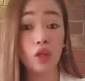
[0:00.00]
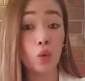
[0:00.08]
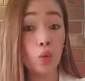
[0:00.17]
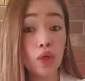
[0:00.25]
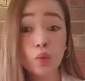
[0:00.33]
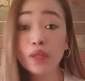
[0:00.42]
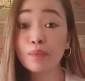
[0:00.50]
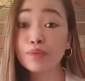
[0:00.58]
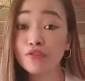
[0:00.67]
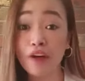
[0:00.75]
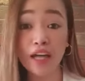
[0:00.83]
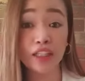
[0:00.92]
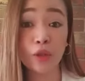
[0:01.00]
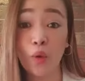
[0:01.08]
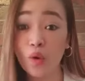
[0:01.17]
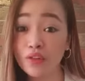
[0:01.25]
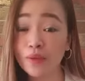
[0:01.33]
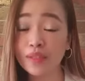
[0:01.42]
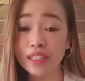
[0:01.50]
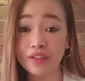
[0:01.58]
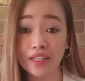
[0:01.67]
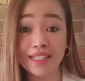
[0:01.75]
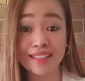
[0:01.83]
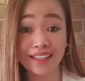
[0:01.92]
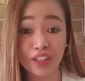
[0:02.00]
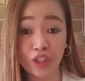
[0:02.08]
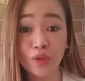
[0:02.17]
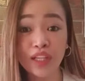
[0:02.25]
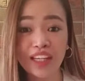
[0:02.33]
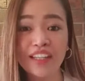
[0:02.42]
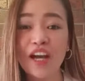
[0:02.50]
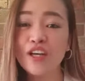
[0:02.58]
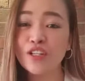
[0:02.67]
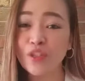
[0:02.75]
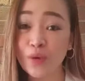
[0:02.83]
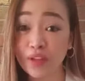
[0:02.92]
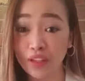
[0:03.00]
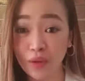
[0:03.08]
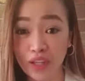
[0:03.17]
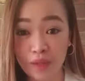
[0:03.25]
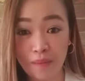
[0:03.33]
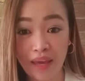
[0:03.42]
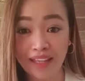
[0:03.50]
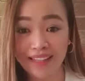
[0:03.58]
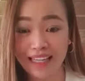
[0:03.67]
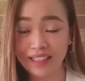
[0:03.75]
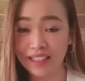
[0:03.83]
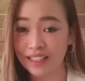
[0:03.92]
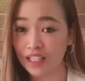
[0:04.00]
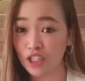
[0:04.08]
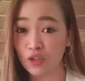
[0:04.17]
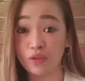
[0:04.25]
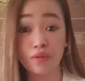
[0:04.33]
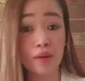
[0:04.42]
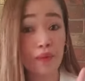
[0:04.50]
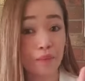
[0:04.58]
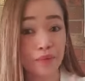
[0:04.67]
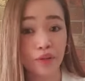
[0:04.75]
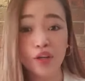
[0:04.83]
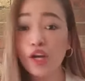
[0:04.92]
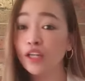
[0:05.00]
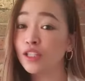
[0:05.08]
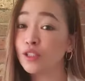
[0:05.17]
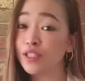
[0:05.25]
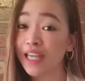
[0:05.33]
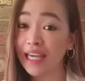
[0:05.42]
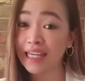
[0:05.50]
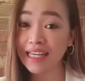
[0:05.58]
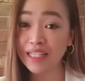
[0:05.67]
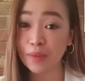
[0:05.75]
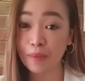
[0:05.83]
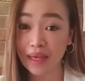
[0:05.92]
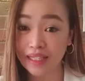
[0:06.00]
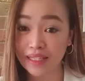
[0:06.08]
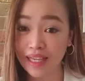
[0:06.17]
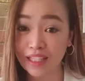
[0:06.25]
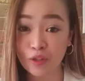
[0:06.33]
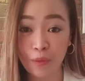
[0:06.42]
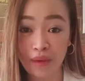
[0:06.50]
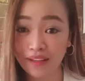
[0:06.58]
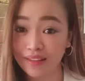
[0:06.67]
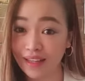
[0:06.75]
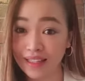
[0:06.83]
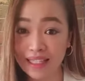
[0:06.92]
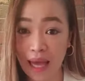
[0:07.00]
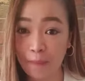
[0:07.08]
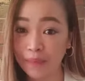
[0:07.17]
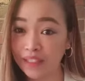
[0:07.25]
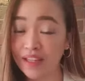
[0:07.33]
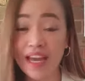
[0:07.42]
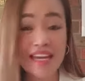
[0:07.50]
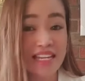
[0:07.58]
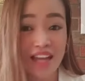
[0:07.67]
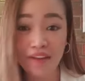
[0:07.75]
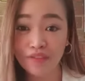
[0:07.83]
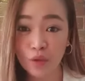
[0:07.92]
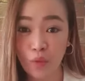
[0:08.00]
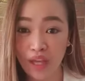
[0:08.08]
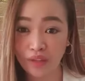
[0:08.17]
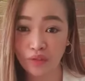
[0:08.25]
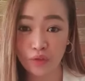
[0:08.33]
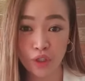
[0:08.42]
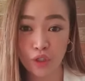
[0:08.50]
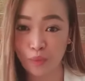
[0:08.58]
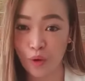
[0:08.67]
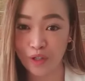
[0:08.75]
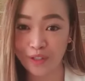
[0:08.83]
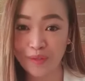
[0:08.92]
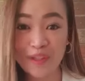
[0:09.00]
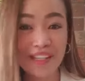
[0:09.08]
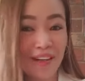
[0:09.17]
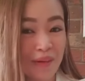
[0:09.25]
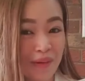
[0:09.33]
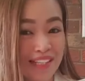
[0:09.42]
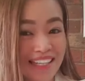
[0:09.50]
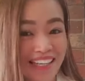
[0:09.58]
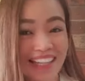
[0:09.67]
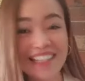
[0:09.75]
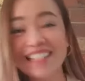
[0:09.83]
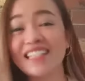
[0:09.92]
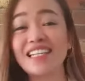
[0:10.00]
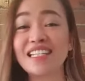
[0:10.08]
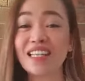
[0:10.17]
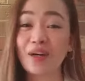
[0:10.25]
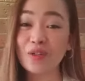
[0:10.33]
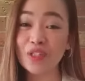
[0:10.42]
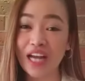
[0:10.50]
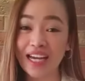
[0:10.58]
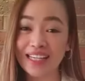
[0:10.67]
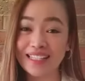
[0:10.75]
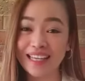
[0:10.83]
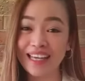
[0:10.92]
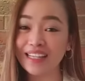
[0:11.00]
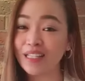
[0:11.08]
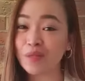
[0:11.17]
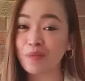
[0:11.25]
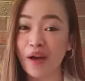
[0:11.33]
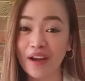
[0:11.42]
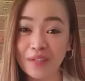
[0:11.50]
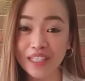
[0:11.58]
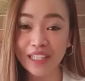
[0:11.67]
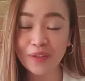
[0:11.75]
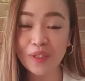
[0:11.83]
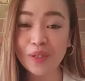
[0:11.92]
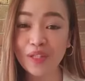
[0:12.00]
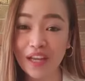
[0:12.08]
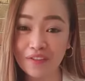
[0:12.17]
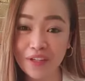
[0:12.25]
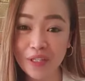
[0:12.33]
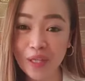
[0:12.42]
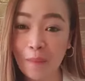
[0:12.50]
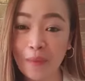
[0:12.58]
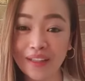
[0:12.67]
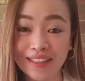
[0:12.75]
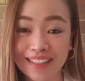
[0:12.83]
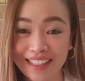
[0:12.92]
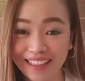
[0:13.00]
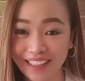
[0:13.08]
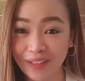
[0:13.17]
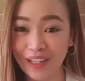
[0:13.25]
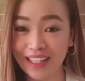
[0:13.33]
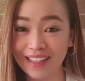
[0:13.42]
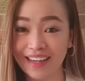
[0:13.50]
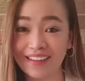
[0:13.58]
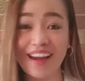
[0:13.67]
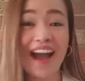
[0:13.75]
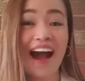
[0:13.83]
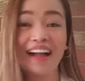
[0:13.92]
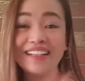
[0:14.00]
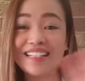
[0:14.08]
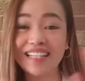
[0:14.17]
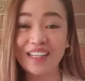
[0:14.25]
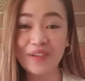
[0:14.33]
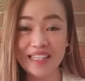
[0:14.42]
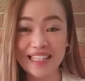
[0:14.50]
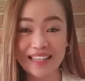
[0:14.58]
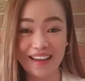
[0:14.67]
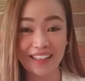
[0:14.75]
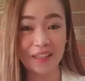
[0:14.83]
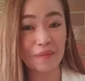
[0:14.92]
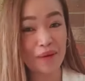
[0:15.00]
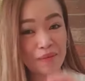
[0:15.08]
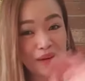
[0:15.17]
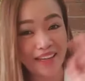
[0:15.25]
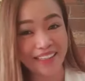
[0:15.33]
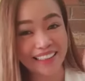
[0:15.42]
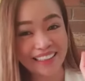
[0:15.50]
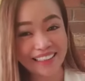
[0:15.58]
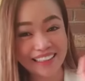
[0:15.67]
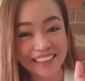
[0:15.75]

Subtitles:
We will provide you all the materials that you need so that you can make that decision. Remember, today is the best day to make things happen. Never wait for tomorrow. Once again, this is Coach Izzy inspiring you to never stop until you get there. I'll see you inside. Bye-bye.